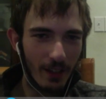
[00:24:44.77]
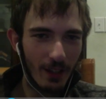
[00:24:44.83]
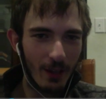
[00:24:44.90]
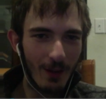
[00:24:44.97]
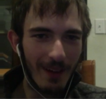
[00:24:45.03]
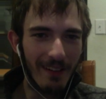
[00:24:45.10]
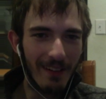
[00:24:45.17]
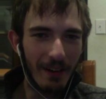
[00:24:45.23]

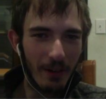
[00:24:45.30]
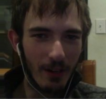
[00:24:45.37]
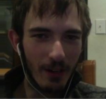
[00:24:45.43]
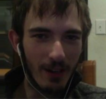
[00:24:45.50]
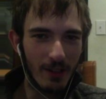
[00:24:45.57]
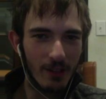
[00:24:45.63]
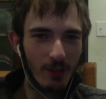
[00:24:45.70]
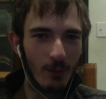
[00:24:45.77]
you haven't had a
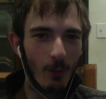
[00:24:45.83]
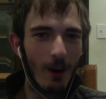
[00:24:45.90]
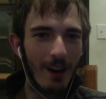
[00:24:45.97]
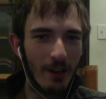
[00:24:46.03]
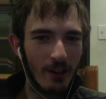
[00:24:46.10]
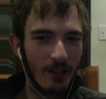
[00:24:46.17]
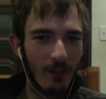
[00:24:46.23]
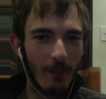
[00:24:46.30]
chance to
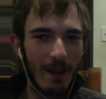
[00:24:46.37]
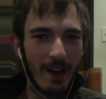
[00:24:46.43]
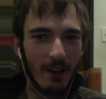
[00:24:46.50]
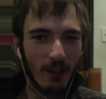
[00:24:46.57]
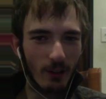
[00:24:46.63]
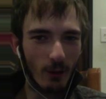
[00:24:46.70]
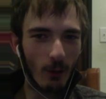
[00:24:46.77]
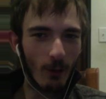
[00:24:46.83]
watch The
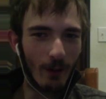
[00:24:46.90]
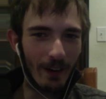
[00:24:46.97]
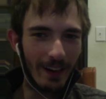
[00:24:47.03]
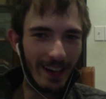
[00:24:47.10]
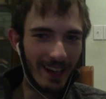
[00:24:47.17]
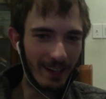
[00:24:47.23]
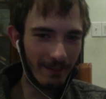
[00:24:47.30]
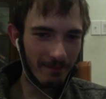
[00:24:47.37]

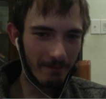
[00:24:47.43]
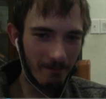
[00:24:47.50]
Mandalorian.